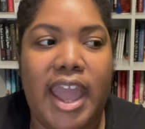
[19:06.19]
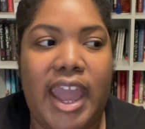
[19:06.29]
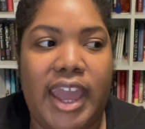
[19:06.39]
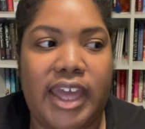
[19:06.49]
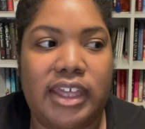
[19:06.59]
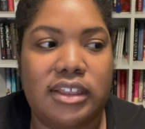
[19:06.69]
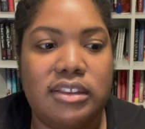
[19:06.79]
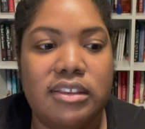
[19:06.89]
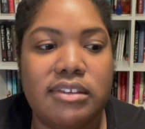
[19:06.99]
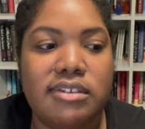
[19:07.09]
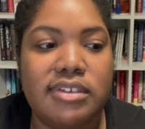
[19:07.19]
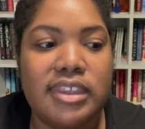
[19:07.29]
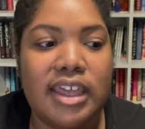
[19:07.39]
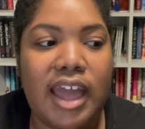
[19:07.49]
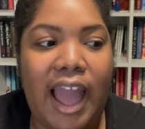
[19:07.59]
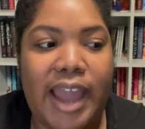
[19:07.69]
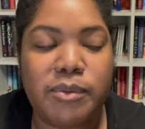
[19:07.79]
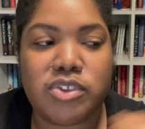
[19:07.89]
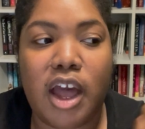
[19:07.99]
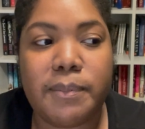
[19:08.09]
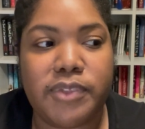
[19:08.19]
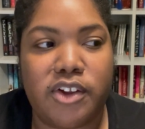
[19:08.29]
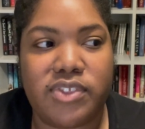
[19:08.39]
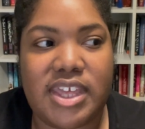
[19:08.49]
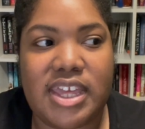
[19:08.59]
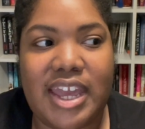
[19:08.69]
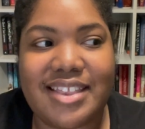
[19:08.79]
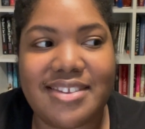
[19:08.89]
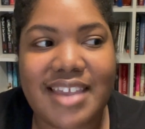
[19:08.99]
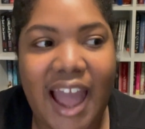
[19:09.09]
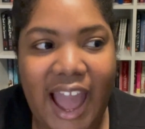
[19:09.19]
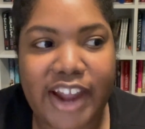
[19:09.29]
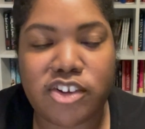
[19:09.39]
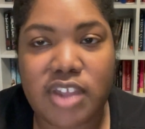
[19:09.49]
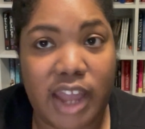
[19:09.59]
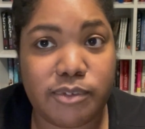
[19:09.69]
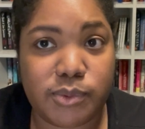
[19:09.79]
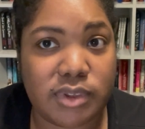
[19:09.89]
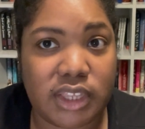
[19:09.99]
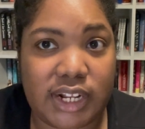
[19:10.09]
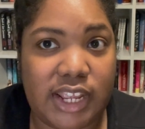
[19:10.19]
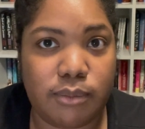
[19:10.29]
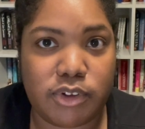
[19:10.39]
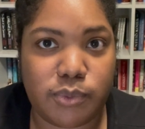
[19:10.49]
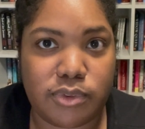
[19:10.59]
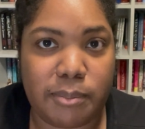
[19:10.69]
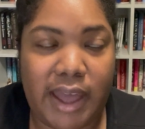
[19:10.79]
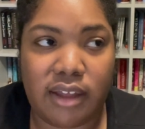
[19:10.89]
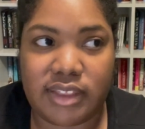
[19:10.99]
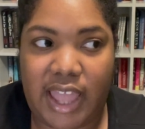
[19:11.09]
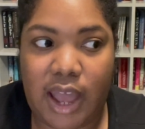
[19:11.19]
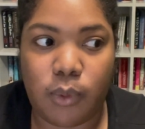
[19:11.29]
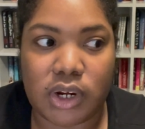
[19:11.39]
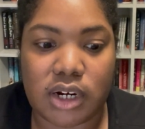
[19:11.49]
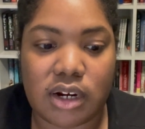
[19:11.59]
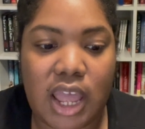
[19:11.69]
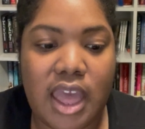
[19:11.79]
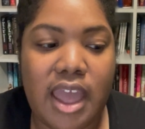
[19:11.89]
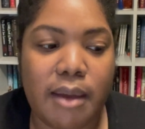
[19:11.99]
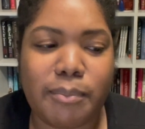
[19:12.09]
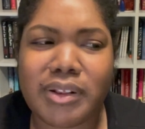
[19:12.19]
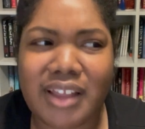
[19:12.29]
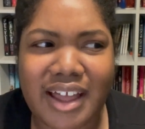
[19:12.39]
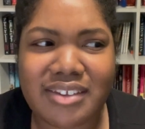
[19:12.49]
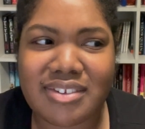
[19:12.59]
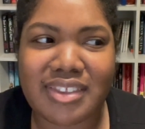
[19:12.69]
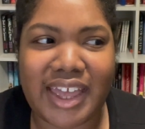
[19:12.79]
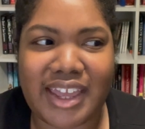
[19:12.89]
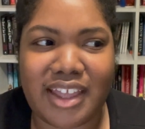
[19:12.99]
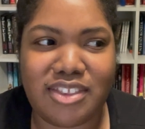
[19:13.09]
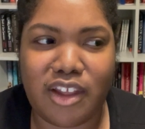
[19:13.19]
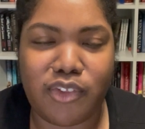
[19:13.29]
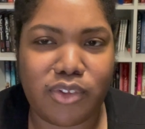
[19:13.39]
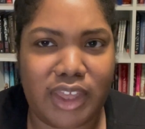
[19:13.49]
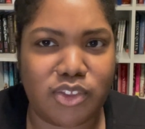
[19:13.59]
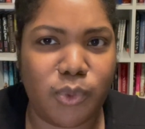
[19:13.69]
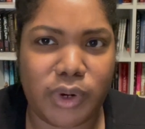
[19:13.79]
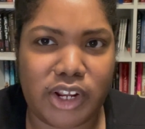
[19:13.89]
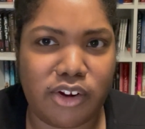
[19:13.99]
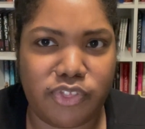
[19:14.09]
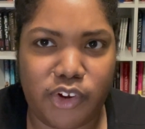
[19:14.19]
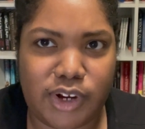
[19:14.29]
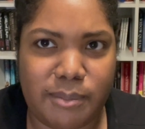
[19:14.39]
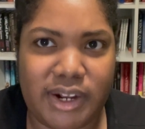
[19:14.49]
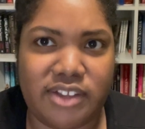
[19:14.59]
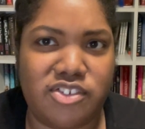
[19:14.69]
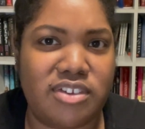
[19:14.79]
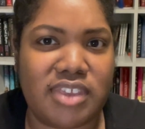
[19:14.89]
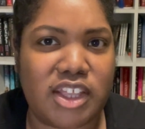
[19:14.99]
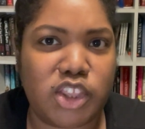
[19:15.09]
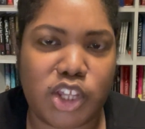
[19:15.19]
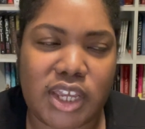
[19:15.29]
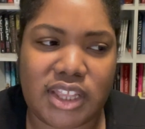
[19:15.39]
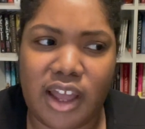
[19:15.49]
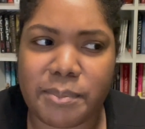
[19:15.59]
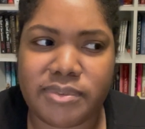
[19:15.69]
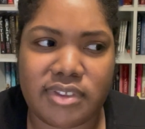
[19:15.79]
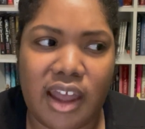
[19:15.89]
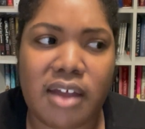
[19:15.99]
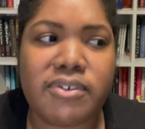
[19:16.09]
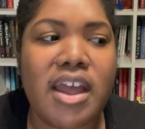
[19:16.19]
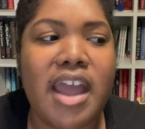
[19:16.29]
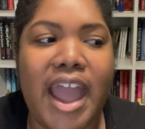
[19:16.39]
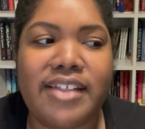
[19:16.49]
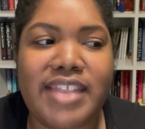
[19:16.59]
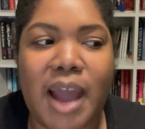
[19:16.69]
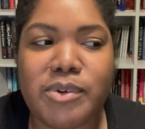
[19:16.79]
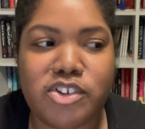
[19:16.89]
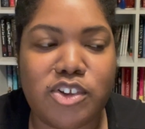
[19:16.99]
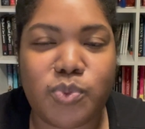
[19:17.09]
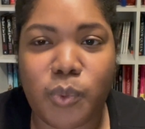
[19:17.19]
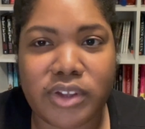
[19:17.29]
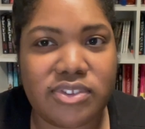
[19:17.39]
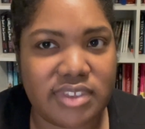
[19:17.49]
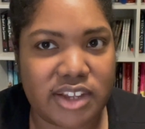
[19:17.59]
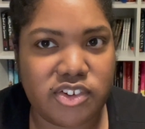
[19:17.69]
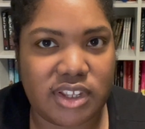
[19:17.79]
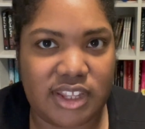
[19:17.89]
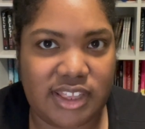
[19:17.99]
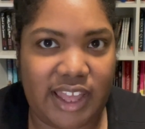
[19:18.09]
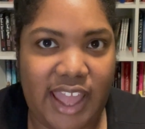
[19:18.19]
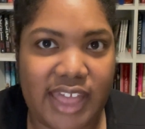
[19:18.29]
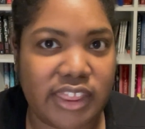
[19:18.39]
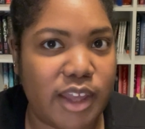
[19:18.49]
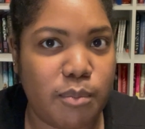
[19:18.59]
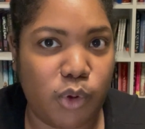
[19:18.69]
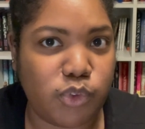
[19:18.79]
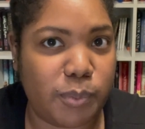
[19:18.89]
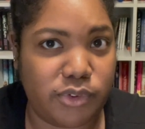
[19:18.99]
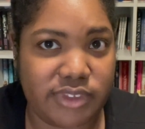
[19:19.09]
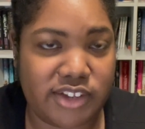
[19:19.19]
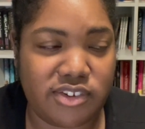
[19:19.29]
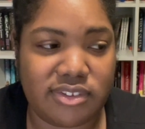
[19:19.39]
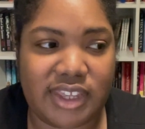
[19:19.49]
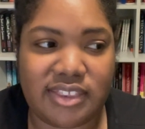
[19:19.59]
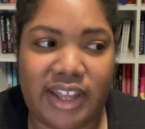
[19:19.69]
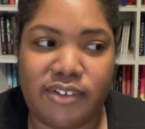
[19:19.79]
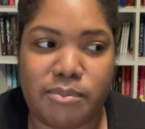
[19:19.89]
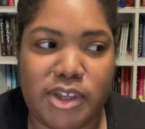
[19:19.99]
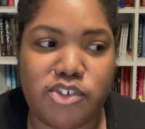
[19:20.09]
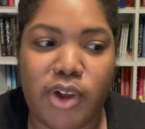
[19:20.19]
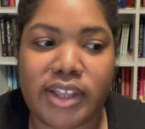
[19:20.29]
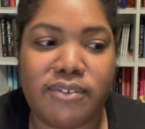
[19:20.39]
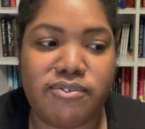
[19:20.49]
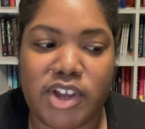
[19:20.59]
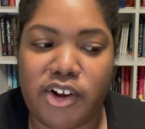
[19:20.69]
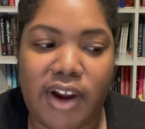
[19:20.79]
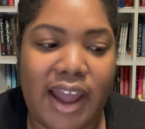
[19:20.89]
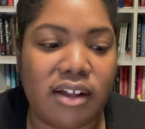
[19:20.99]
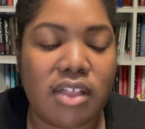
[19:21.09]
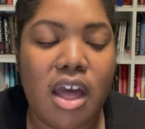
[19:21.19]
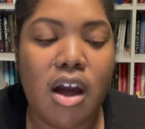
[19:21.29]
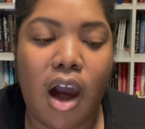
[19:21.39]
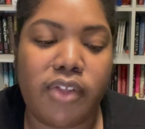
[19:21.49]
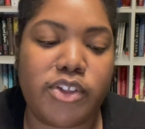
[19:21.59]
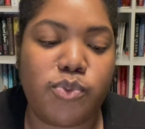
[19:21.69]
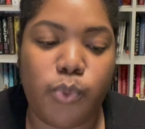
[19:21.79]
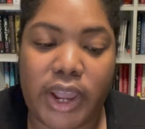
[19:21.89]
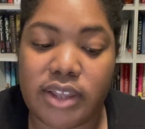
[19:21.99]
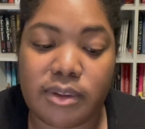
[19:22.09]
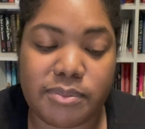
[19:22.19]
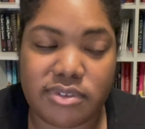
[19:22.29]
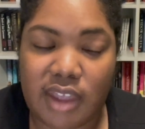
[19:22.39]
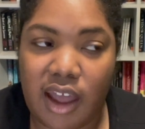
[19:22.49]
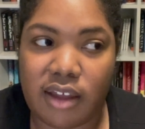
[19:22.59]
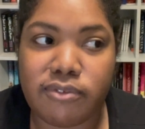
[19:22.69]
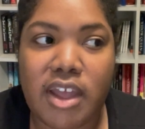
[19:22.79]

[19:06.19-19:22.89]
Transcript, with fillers: And I was up there the entire time she was cleaning, which was about an hour plus like another like 20 or 30 minutes just like looking up stuff. And that was just one session. And I had like multiple sessions like that of me trying to figure out all this random stuff.